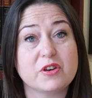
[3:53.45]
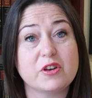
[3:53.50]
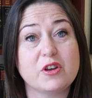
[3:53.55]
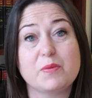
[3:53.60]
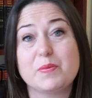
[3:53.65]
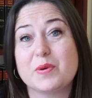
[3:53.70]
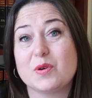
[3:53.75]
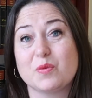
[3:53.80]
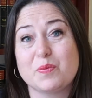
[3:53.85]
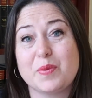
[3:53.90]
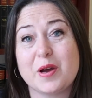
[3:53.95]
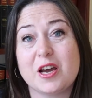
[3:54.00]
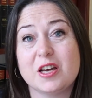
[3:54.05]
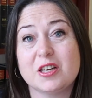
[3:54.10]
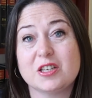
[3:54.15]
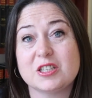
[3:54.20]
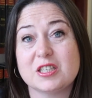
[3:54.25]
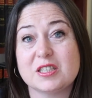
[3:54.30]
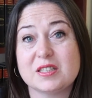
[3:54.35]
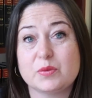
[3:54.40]
a new build
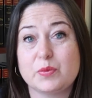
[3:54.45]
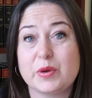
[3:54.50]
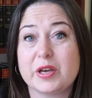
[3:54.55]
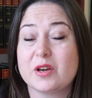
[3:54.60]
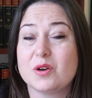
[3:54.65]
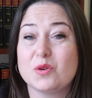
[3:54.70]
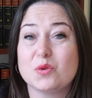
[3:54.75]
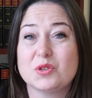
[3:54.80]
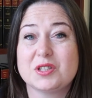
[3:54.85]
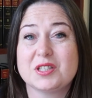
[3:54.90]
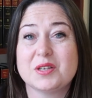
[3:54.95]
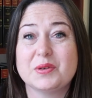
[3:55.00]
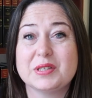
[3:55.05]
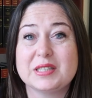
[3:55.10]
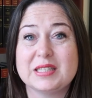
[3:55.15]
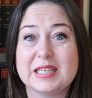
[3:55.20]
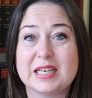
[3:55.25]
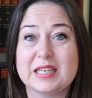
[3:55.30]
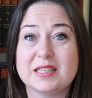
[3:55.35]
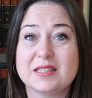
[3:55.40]
purchase, we can also
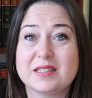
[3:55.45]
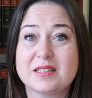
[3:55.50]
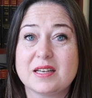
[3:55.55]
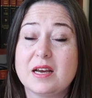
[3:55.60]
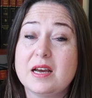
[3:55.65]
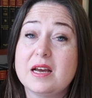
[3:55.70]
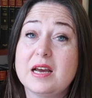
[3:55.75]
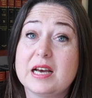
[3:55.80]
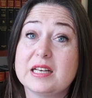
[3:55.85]
assist,